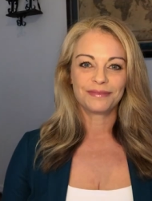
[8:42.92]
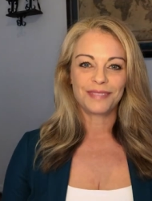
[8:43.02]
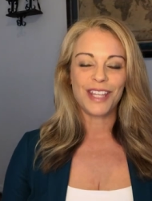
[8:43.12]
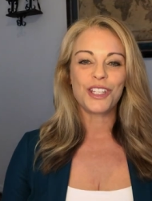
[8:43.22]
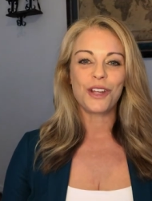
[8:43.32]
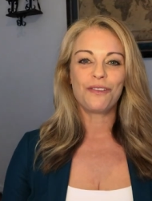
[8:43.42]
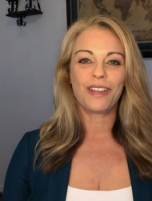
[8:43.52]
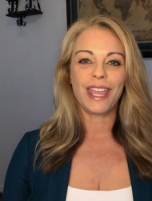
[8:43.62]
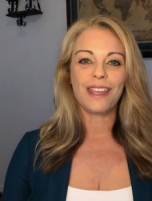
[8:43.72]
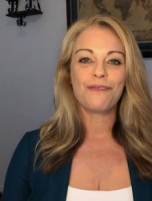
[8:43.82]
And don't
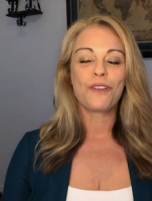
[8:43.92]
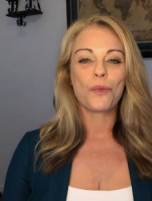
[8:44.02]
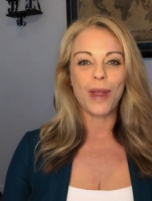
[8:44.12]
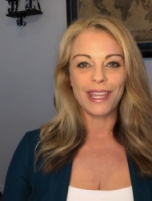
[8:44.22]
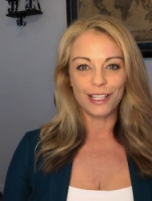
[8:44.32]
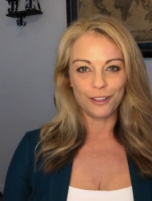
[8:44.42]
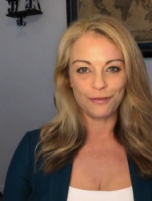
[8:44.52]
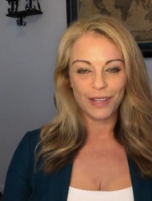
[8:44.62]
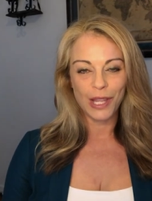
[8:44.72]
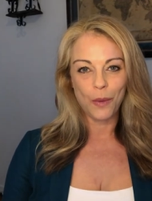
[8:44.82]
forget, for regular
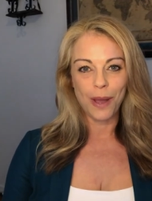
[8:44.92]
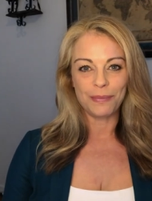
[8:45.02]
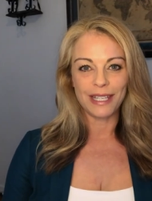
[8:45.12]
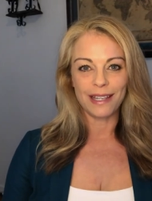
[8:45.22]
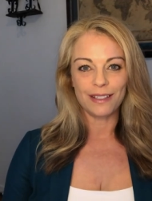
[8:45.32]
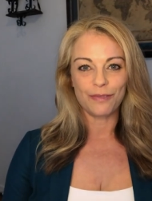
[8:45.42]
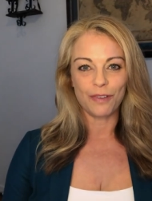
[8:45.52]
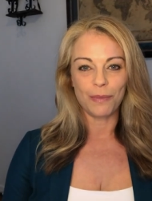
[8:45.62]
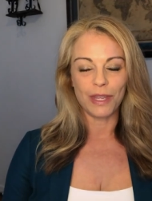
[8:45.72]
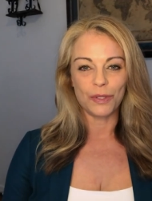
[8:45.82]
video updates from the